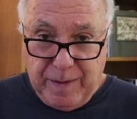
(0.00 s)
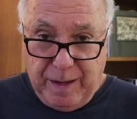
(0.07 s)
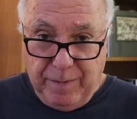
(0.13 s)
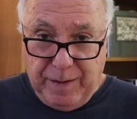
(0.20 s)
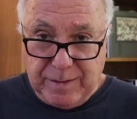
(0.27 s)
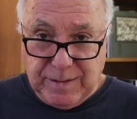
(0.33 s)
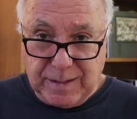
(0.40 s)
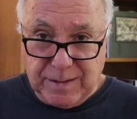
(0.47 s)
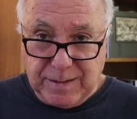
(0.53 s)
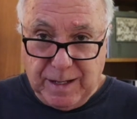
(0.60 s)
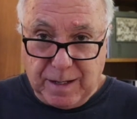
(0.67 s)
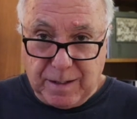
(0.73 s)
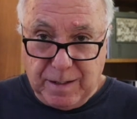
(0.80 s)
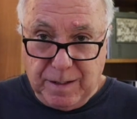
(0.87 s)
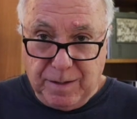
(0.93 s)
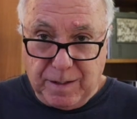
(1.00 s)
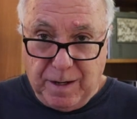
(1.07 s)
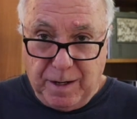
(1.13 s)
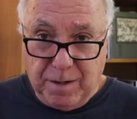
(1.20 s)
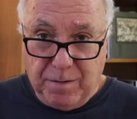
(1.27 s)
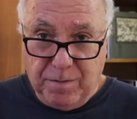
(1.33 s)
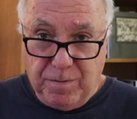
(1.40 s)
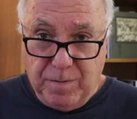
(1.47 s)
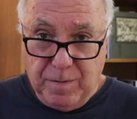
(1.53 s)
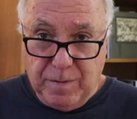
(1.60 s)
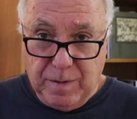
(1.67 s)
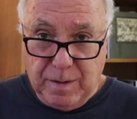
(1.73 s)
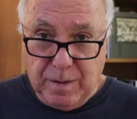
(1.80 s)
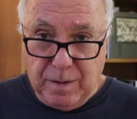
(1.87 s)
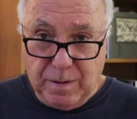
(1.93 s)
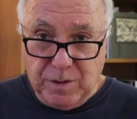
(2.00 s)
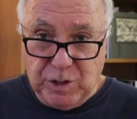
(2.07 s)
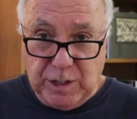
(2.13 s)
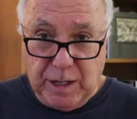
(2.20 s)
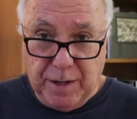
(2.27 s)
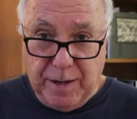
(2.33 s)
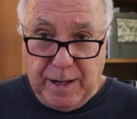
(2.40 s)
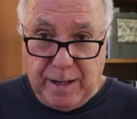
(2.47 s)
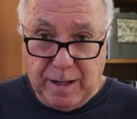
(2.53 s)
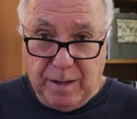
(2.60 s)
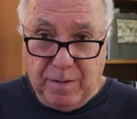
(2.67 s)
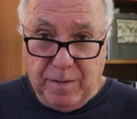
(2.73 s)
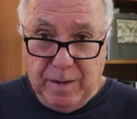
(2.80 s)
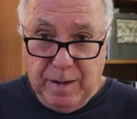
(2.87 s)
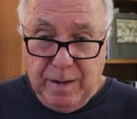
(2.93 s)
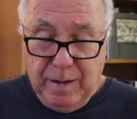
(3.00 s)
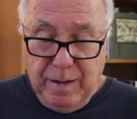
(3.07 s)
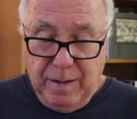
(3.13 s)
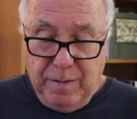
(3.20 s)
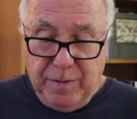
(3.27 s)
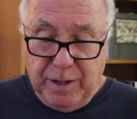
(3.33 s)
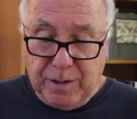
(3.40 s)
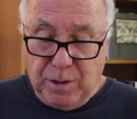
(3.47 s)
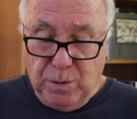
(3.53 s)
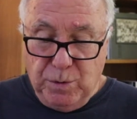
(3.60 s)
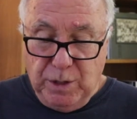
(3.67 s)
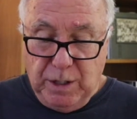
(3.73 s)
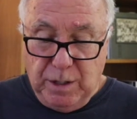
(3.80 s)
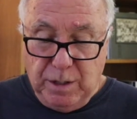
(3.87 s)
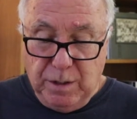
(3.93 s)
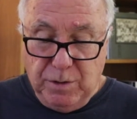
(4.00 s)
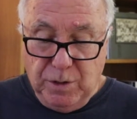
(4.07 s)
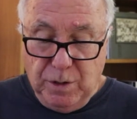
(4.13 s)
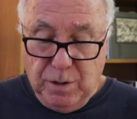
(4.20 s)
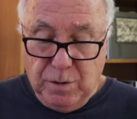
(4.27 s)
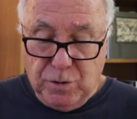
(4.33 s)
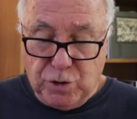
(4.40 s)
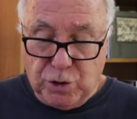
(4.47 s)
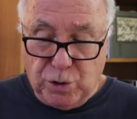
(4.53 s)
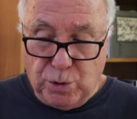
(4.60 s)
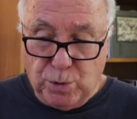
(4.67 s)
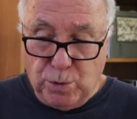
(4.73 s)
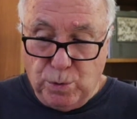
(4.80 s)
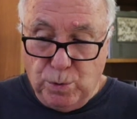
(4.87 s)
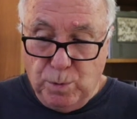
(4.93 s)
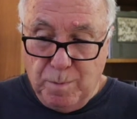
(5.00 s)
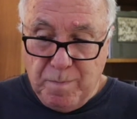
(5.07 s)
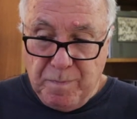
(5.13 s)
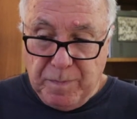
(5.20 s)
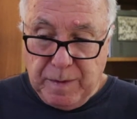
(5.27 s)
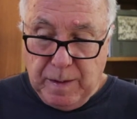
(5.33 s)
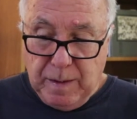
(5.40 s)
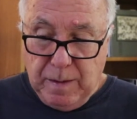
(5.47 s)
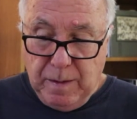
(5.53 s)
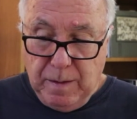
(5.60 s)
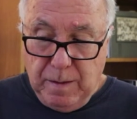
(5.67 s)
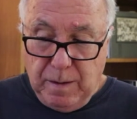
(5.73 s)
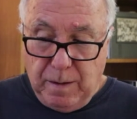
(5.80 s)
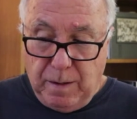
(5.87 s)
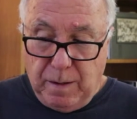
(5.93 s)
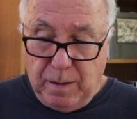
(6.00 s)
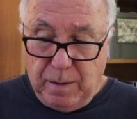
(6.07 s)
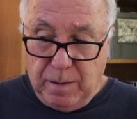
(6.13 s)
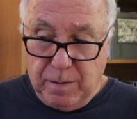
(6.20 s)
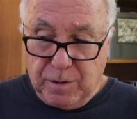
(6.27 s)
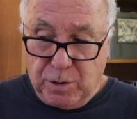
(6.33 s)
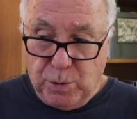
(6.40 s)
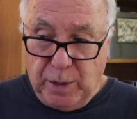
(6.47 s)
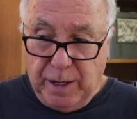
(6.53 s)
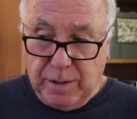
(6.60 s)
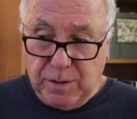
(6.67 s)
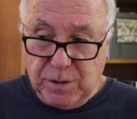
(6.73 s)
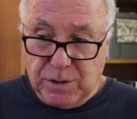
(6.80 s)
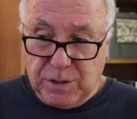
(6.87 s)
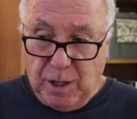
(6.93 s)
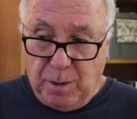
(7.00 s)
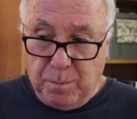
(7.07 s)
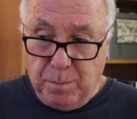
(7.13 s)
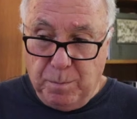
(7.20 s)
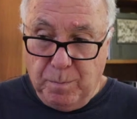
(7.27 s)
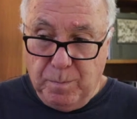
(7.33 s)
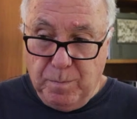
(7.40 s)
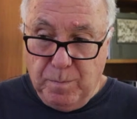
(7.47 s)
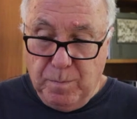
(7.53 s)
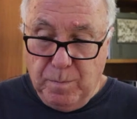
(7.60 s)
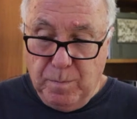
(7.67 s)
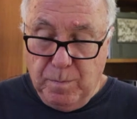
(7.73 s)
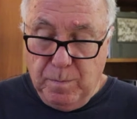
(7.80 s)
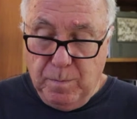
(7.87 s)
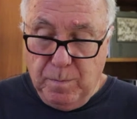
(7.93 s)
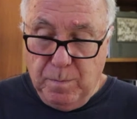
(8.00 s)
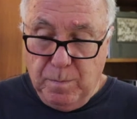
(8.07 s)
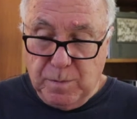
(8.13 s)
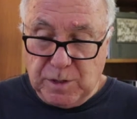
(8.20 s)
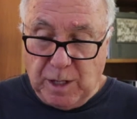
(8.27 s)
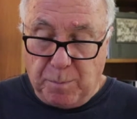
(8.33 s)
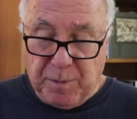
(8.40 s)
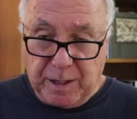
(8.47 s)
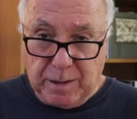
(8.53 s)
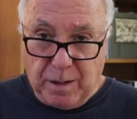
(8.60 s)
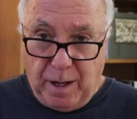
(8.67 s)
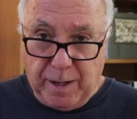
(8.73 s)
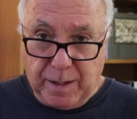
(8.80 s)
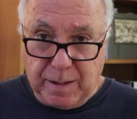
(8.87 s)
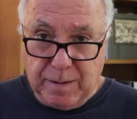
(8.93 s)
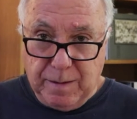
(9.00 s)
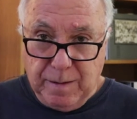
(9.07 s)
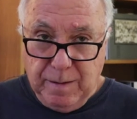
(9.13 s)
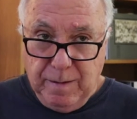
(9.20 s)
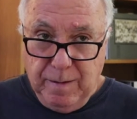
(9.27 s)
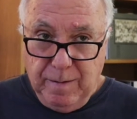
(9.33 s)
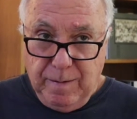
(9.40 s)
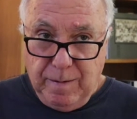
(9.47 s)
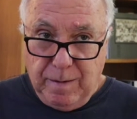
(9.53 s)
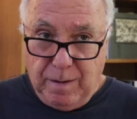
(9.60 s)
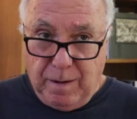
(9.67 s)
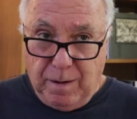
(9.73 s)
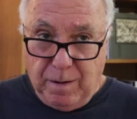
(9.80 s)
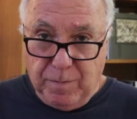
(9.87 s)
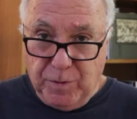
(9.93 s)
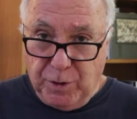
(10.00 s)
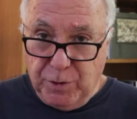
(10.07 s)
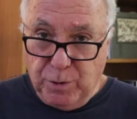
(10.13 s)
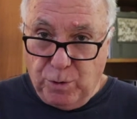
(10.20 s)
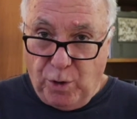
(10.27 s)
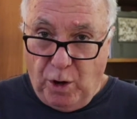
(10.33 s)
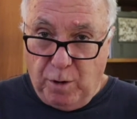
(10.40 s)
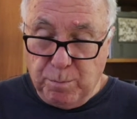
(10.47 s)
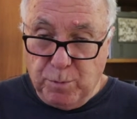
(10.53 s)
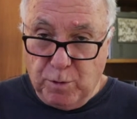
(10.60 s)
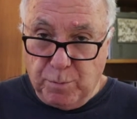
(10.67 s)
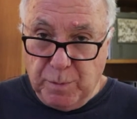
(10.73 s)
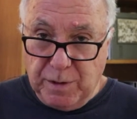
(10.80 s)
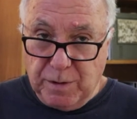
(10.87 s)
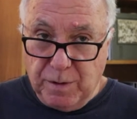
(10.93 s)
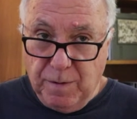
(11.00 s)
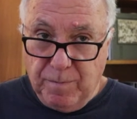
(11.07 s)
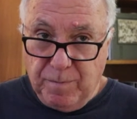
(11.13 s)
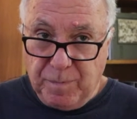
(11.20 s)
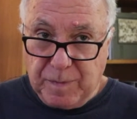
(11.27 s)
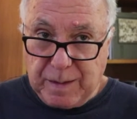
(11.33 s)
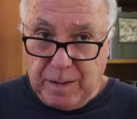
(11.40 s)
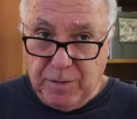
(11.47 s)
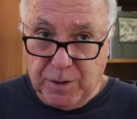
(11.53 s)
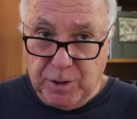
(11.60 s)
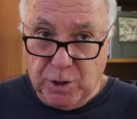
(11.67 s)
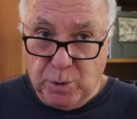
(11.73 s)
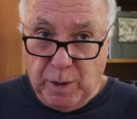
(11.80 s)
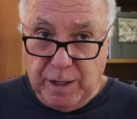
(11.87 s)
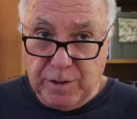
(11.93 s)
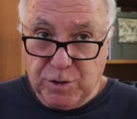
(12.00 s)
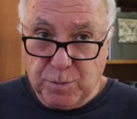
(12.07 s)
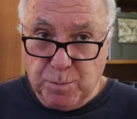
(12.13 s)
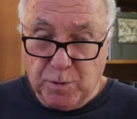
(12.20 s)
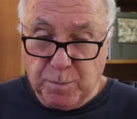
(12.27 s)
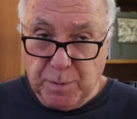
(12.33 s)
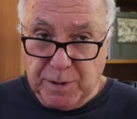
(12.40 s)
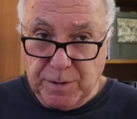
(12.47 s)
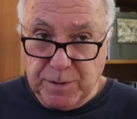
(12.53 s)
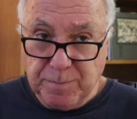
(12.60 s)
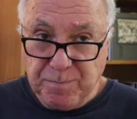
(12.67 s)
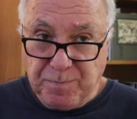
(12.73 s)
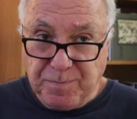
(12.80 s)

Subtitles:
And that's exactly the kind of DNA that you need to create something like the New Thought movement, the New Age movement,